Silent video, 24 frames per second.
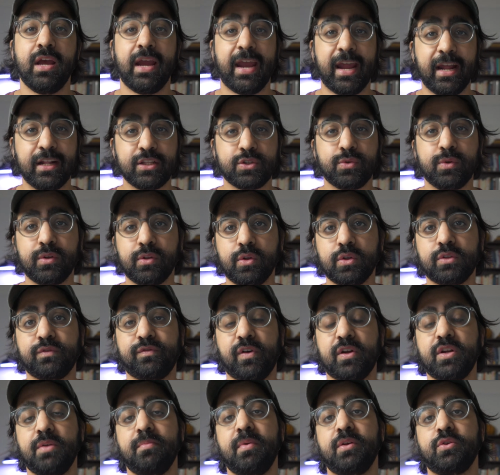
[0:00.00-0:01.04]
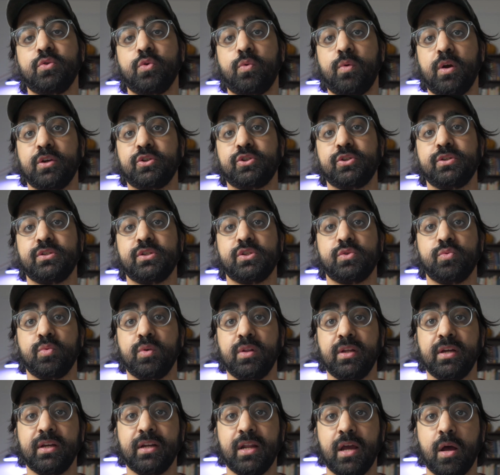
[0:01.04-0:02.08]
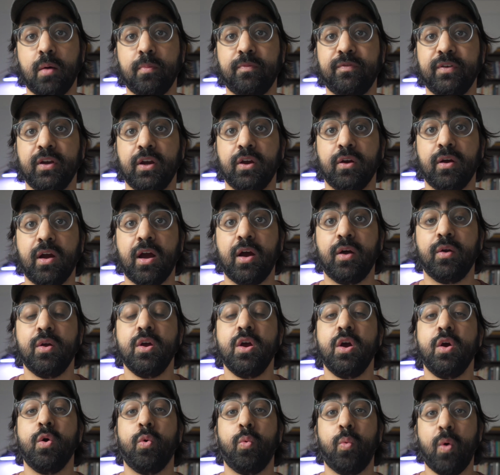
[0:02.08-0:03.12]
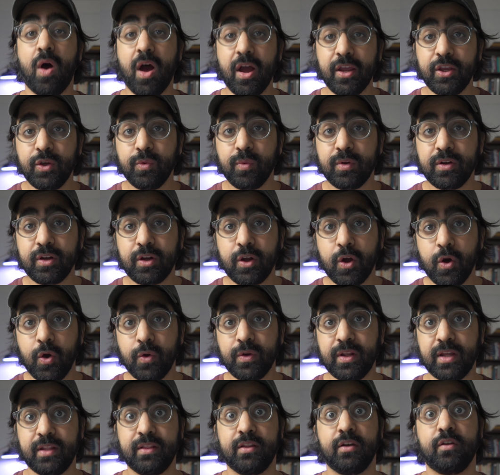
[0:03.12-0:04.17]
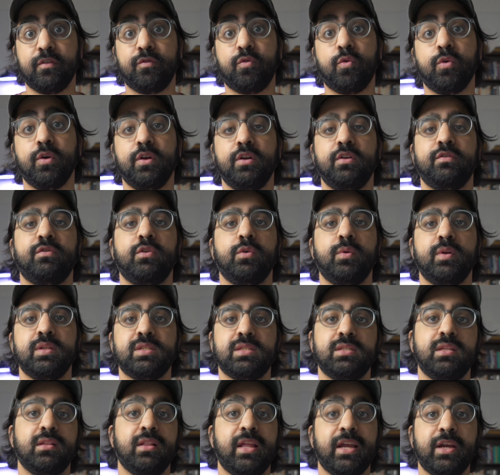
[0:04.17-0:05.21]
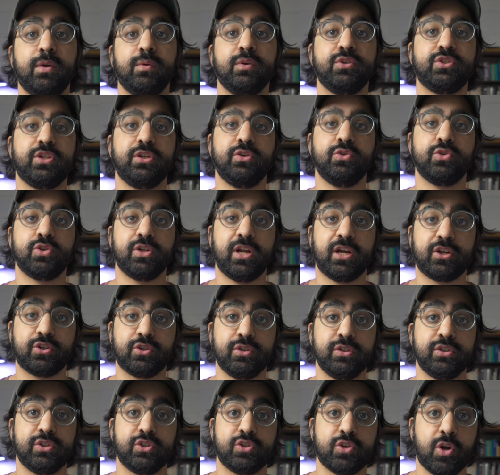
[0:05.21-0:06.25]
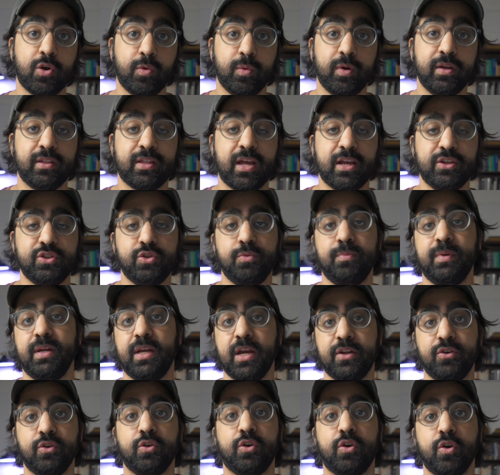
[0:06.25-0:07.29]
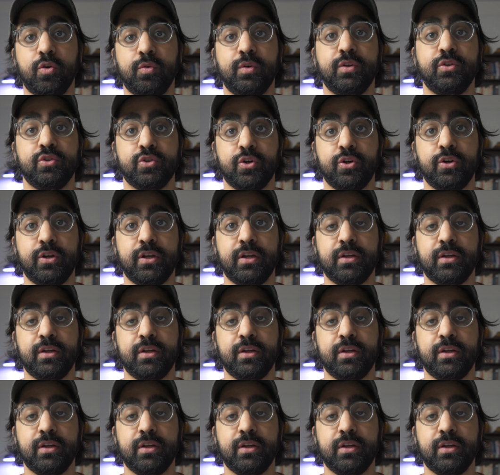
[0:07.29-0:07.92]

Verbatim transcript: answering those fundamental questions is really gonna help figure out why you wanna code and therefore influence the language that you should actually start with as you begin your coding journey.